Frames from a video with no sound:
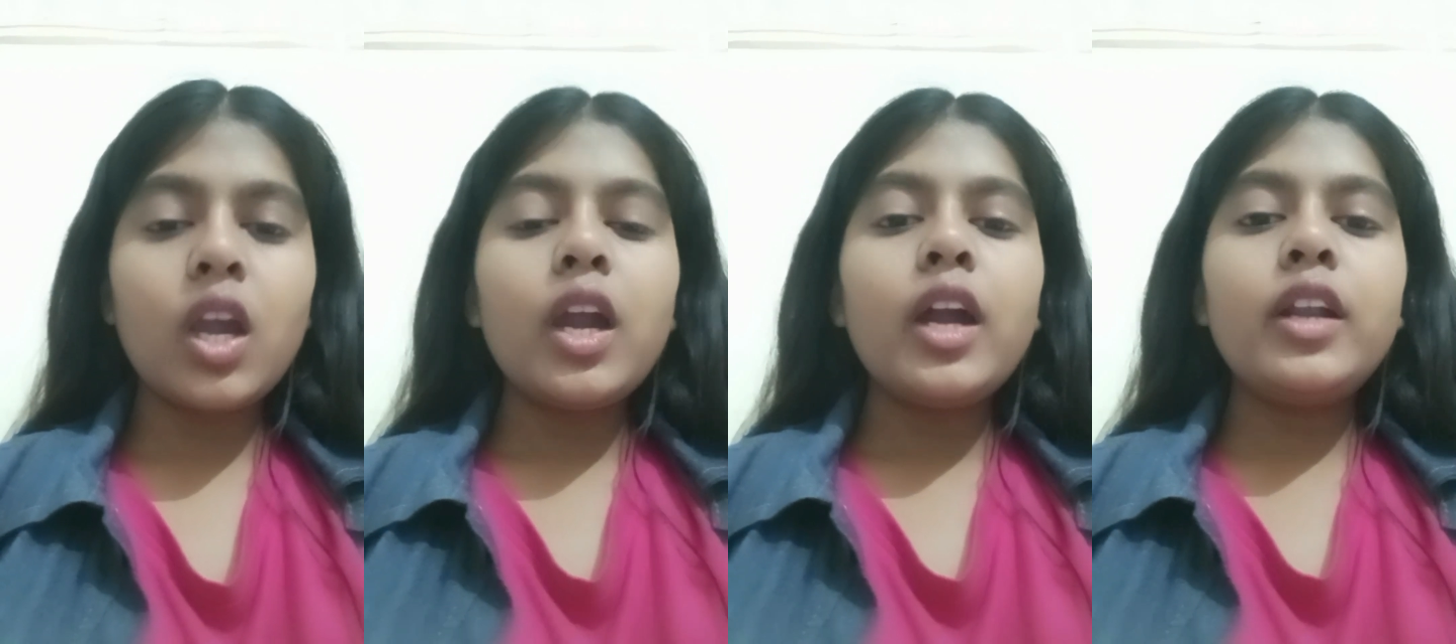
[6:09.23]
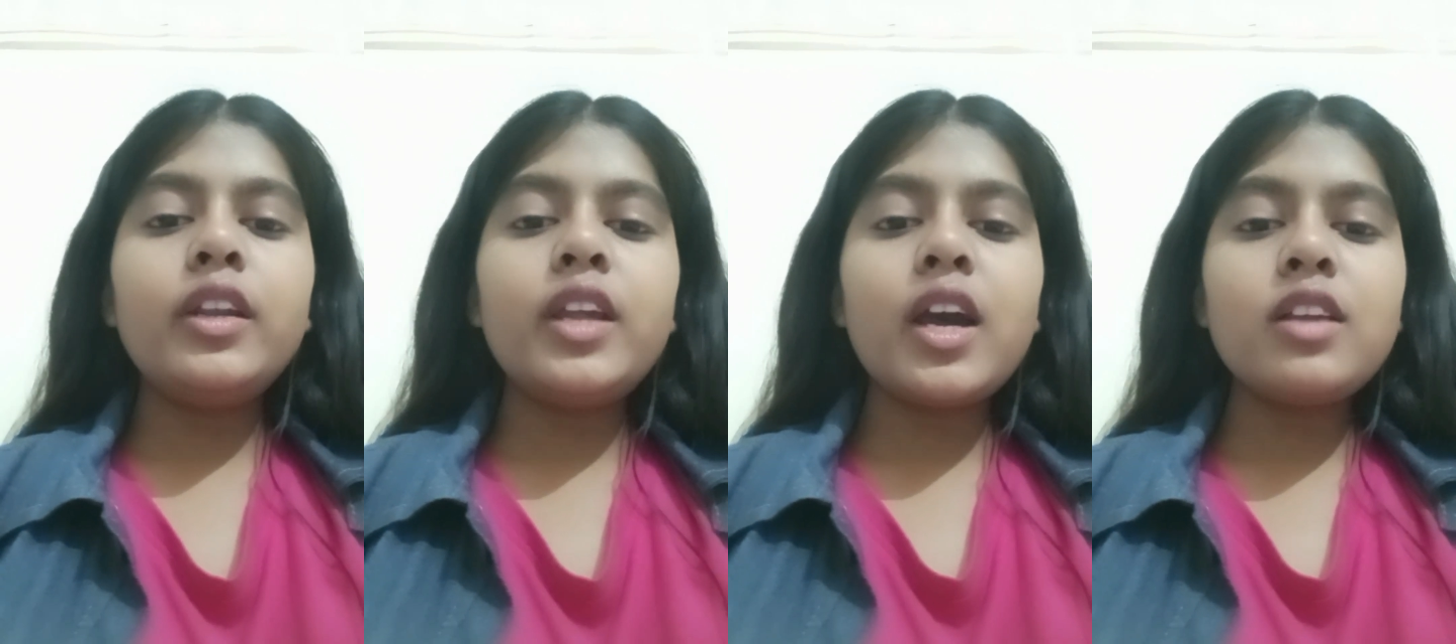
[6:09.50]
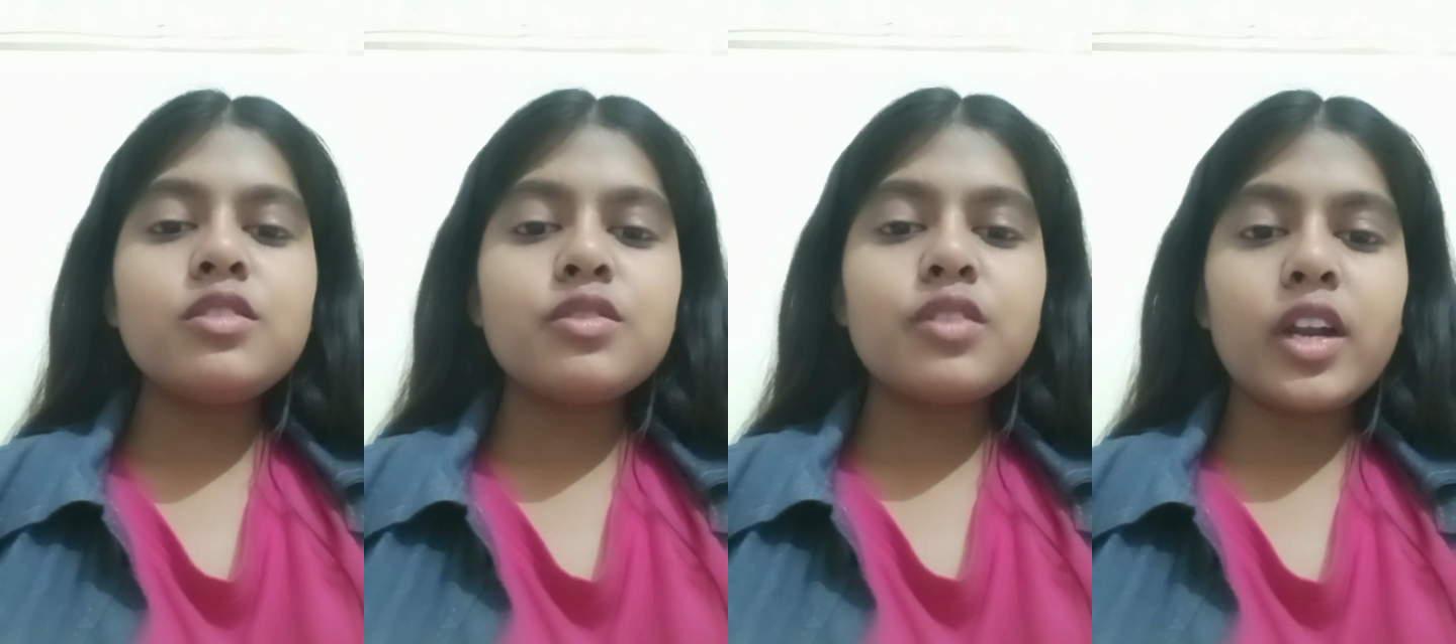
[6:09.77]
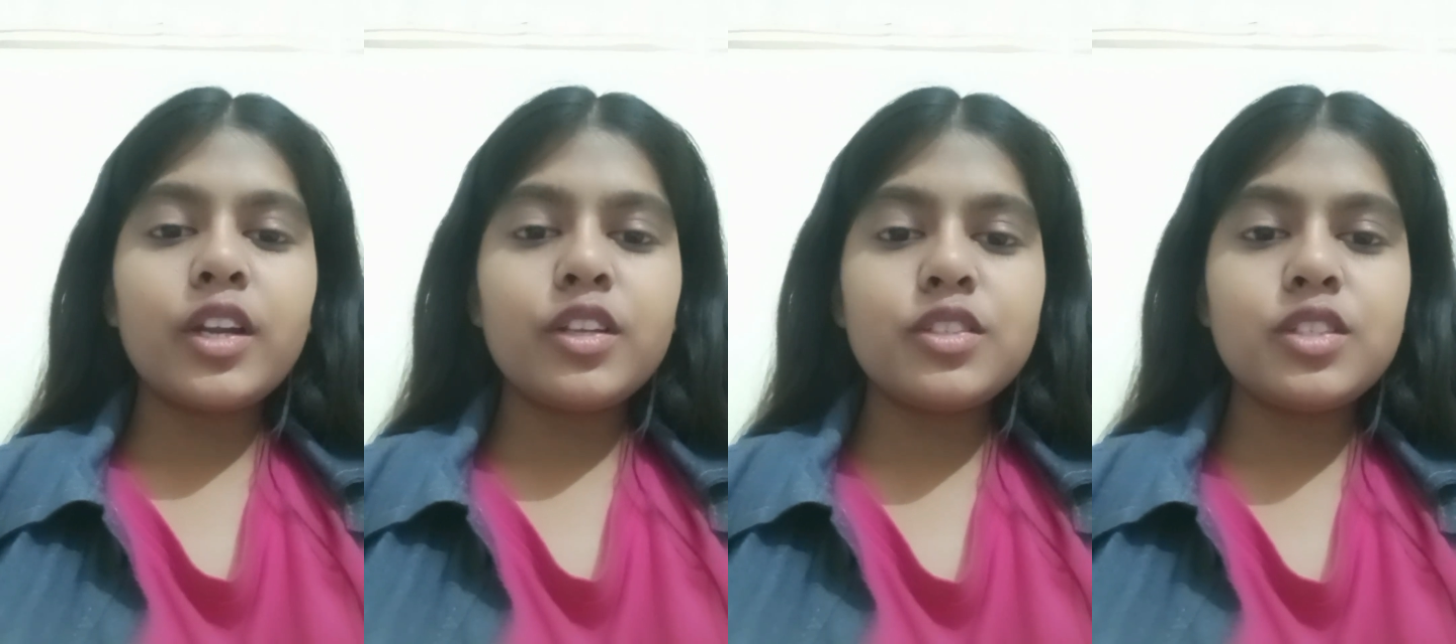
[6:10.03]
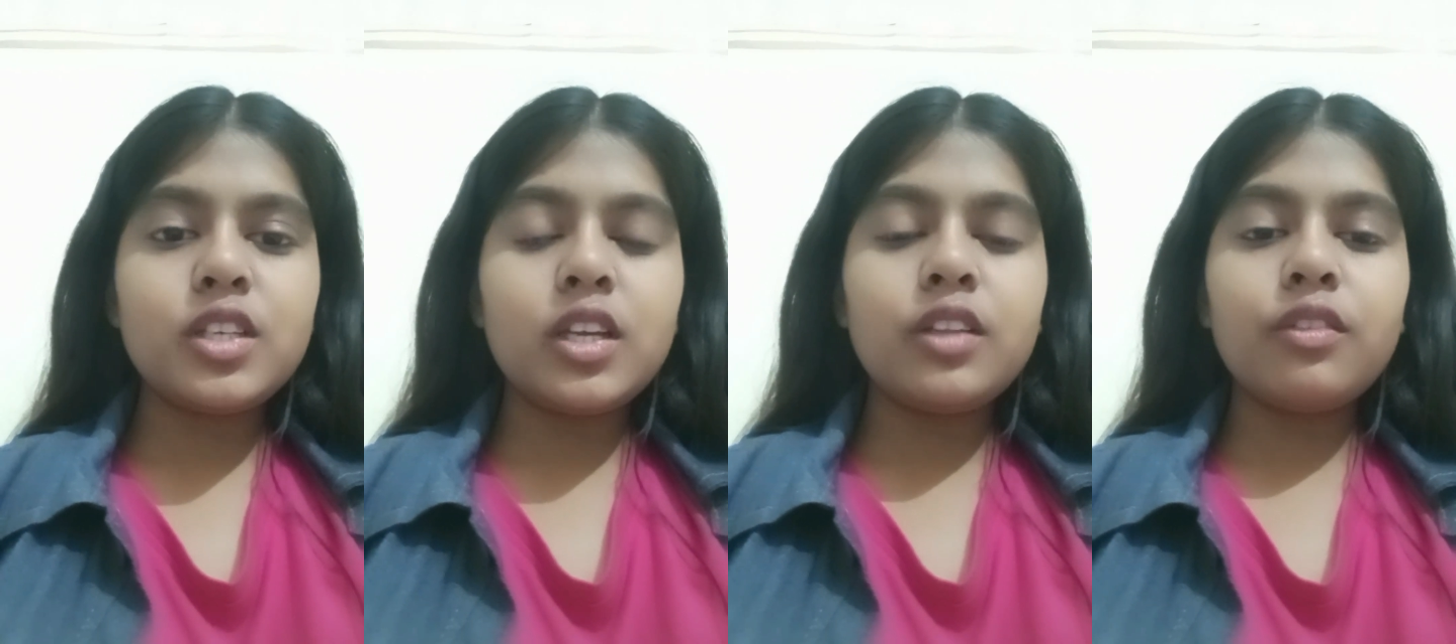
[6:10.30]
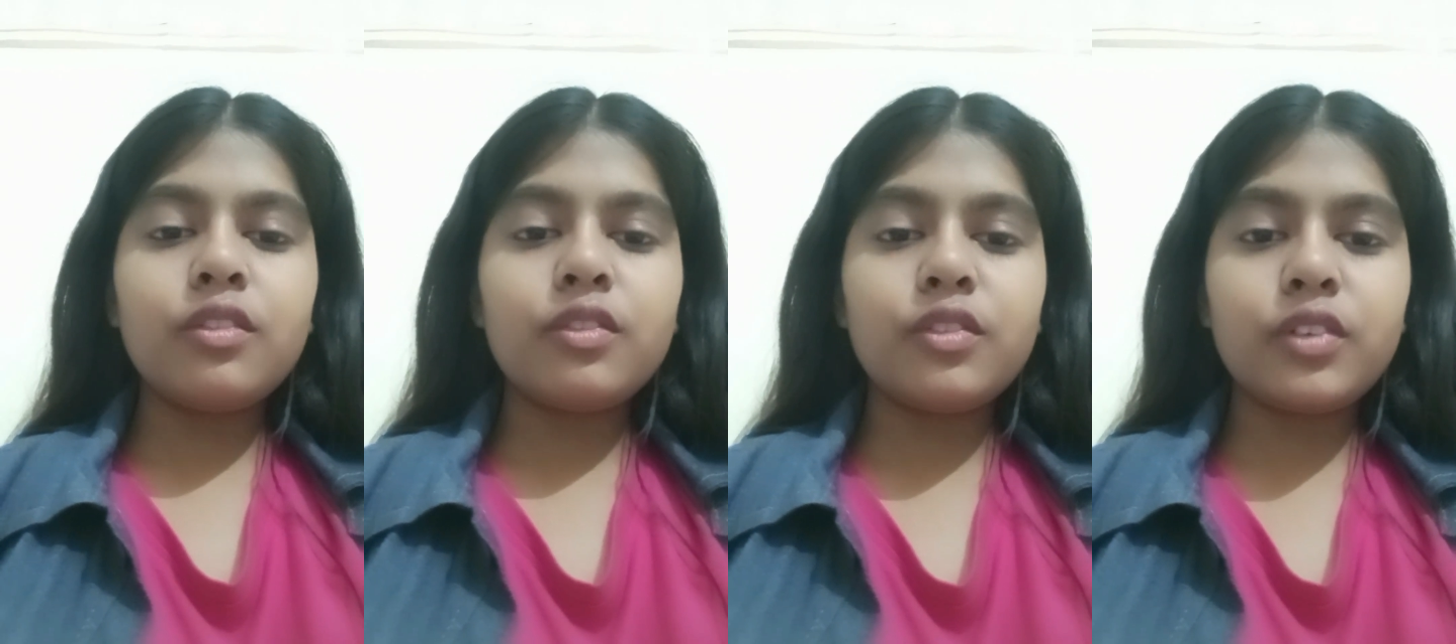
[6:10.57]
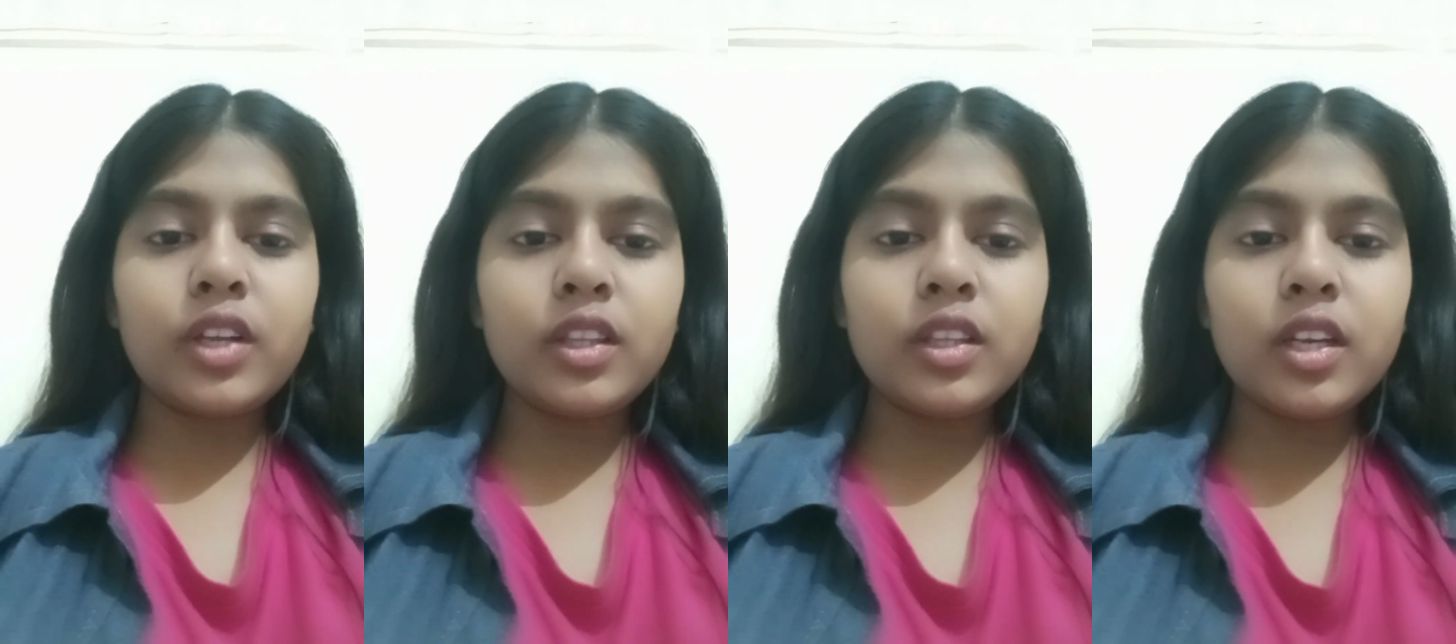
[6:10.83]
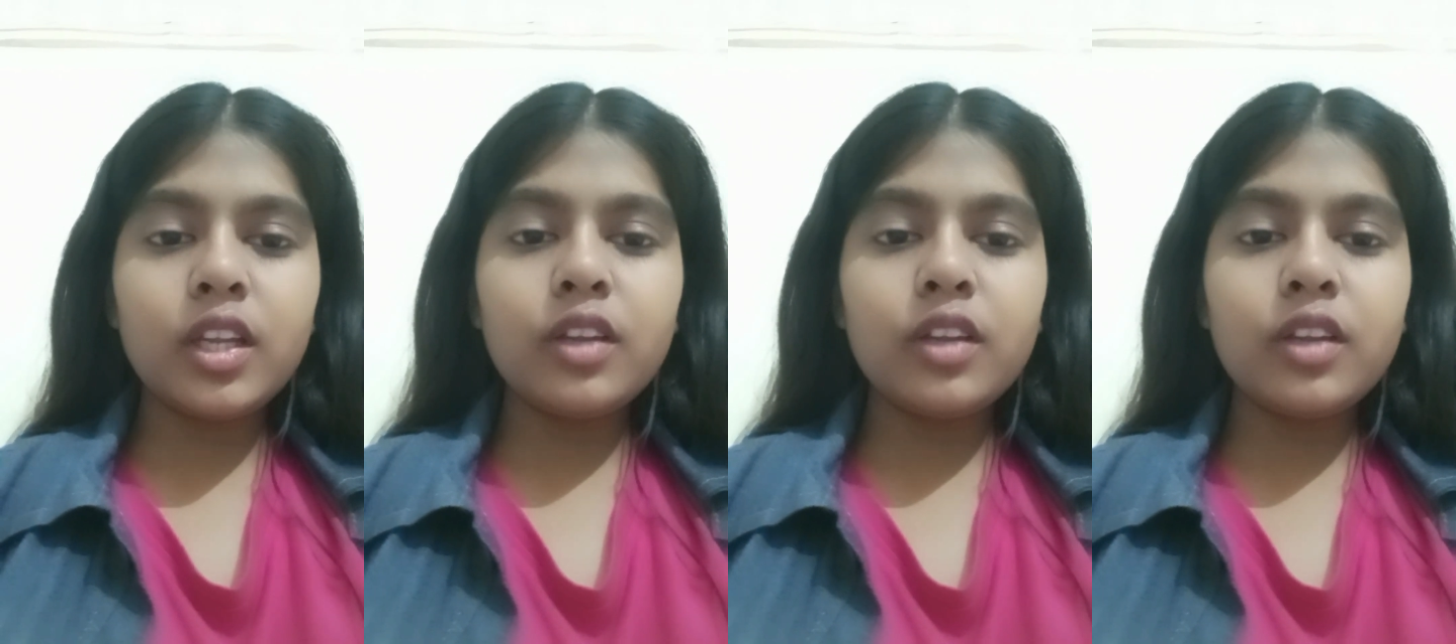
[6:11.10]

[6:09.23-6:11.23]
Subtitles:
India's strategy in strengthening